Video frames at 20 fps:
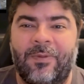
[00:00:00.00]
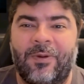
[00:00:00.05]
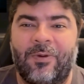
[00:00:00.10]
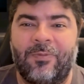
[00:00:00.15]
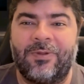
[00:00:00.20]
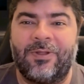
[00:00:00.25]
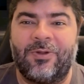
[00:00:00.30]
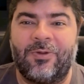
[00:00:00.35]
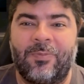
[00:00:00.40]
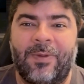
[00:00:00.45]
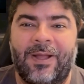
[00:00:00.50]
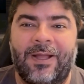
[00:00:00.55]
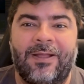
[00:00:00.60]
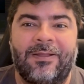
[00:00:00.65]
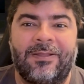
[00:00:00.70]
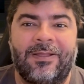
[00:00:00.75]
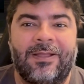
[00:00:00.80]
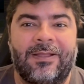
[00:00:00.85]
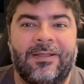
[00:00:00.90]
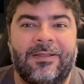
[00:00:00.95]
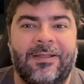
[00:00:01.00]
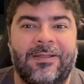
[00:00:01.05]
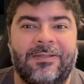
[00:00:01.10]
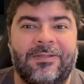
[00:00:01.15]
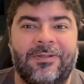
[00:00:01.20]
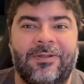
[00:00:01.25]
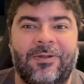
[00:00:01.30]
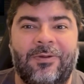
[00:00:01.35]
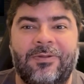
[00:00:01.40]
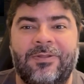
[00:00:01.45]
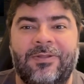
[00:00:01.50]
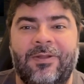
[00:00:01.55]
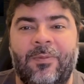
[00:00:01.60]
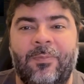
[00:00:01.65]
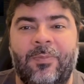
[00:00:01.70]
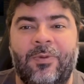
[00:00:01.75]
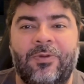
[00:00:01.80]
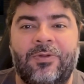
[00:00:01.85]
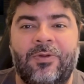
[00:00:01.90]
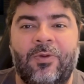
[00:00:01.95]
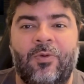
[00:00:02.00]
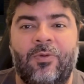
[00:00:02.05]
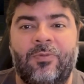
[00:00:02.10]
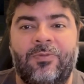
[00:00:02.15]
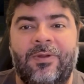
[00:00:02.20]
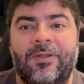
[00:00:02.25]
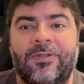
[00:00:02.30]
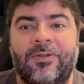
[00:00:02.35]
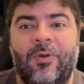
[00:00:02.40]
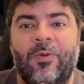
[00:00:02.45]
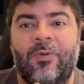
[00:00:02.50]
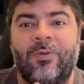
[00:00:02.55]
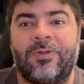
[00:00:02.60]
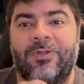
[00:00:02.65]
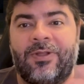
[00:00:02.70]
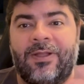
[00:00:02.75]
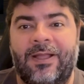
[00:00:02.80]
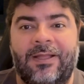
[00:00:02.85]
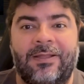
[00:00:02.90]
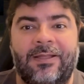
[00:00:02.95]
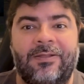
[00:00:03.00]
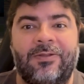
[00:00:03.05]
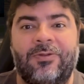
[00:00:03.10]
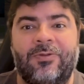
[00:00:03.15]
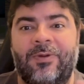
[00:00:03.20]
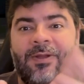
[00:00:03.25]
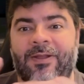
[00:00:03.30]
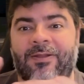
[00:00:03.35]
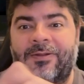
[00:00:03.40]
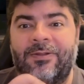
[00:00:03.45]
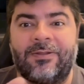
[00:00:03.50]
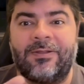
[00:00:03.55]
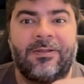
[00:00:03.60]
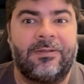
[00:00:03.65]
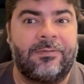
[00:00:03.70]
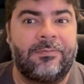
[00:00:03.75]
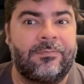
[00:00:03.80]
of a humanity that still stumbles over its own genetic strings.